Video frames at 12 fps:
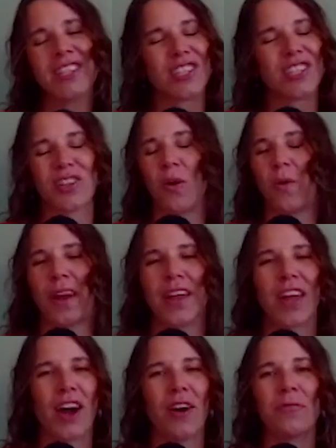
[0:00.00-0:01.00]
I just don't
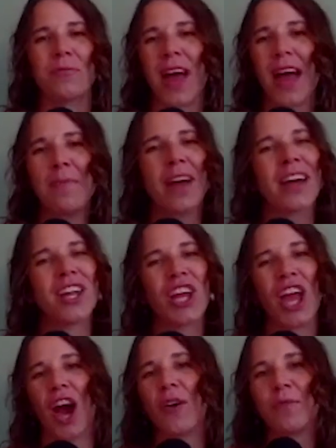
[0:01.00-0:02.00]
want to go. I'm not going
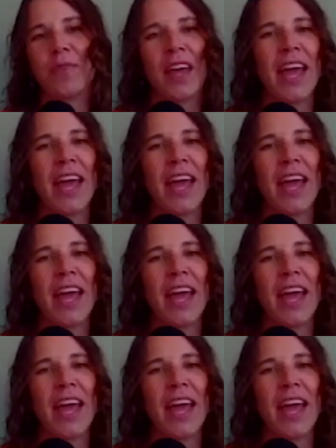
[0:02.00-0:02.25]
to go.